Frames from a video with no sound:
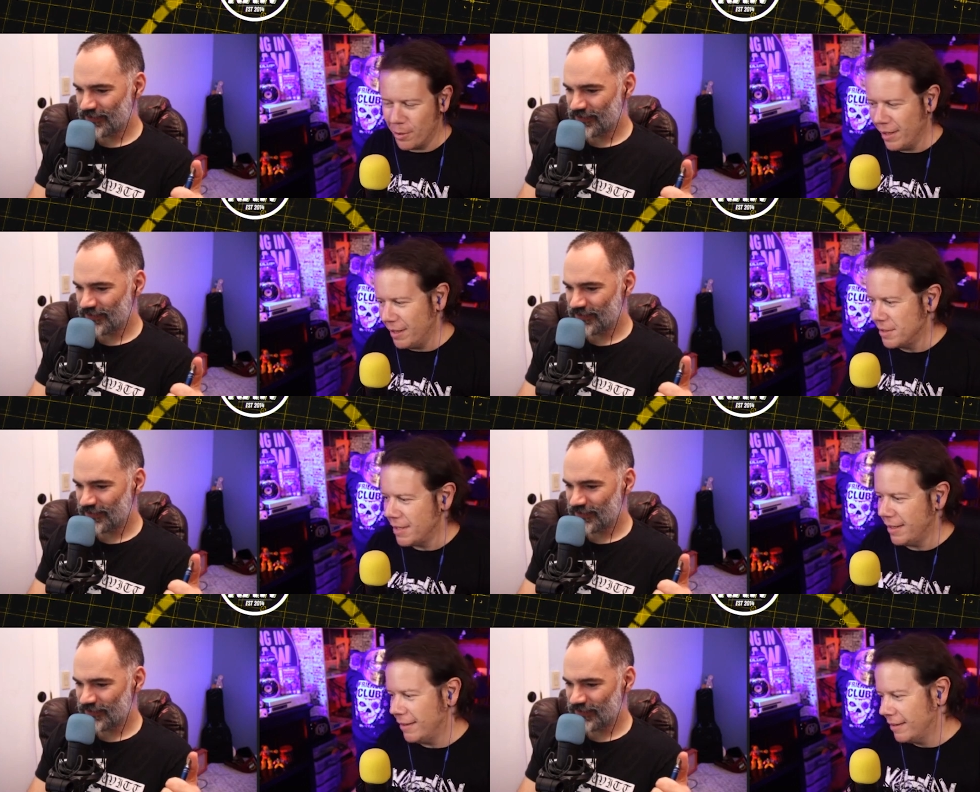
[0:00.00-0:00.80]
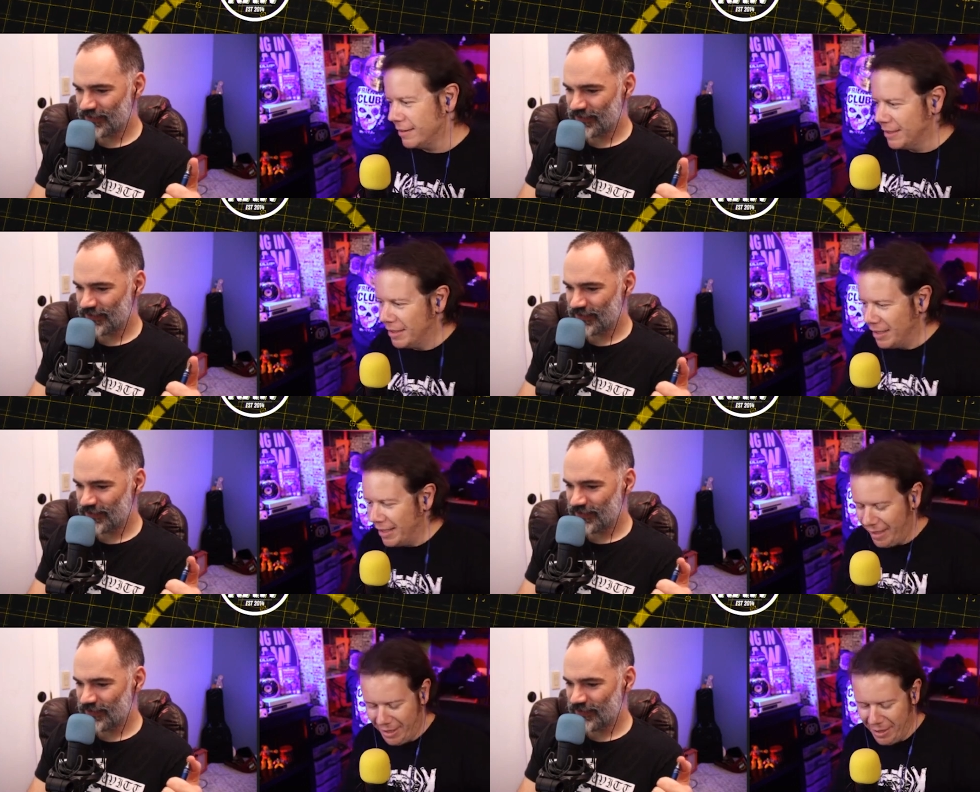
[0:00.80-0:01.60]
Speaker 1: more entertaining.
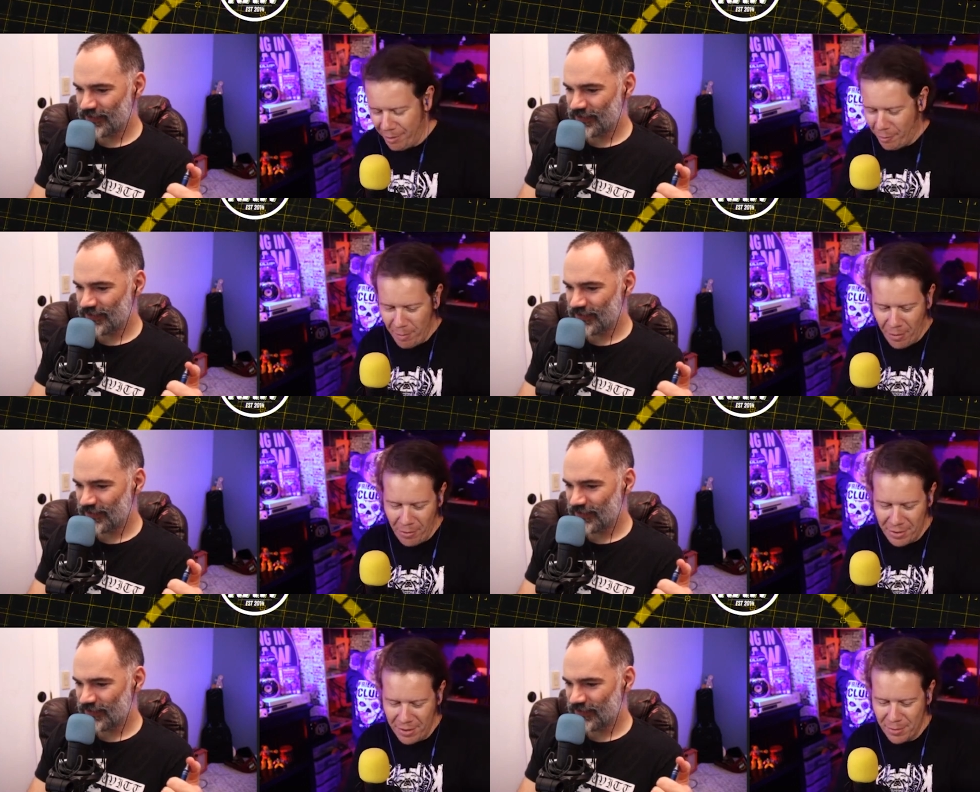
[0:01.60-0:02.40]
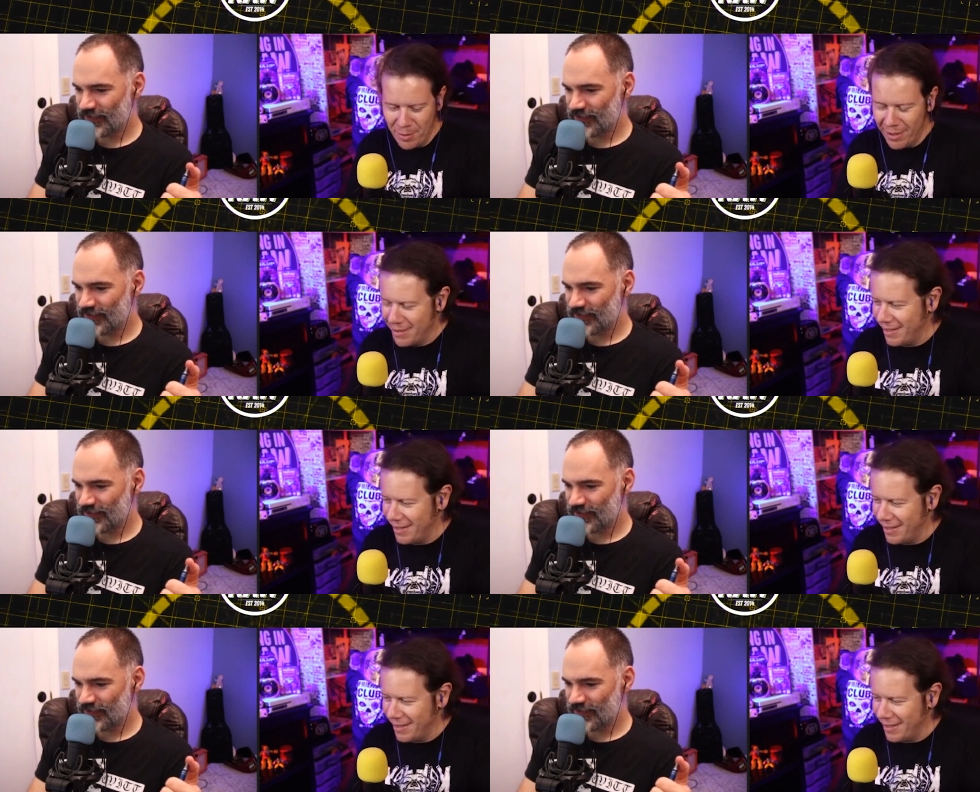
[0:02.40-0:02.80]
Uh, we both just want to